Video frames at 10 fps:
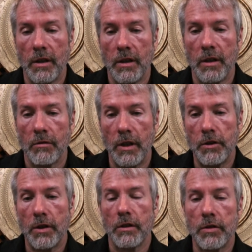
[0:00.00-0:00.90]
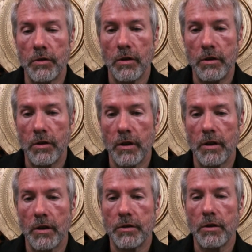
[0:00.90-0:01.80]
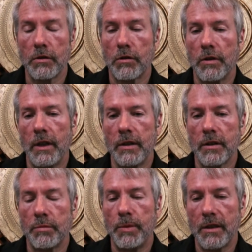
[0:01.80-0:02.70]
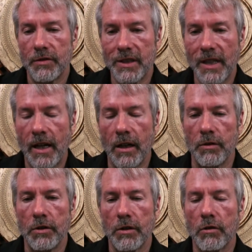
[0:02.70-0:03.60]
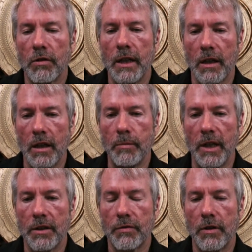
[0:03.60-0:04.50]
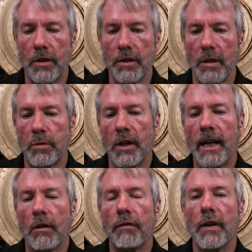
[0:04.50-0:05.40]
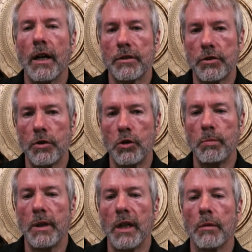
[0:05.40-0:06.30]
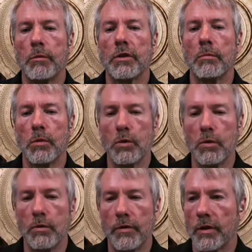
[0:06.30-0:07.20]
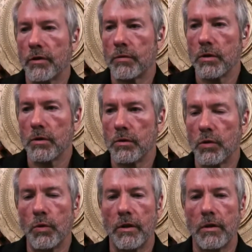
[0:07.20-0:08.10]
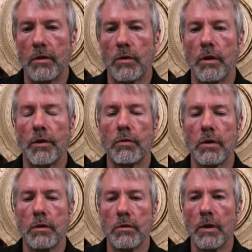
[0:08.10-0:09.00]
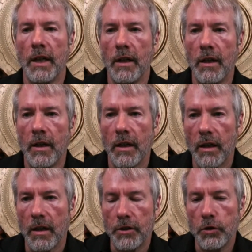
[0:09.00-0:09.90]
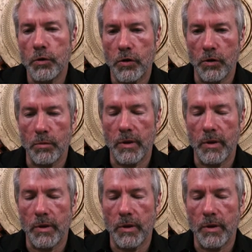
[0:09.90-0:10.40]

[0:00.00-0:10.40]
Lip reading: right? You can also create the speed of sound. You can create limits. For example, how fast should you be able to move through Twitter or through YouTube?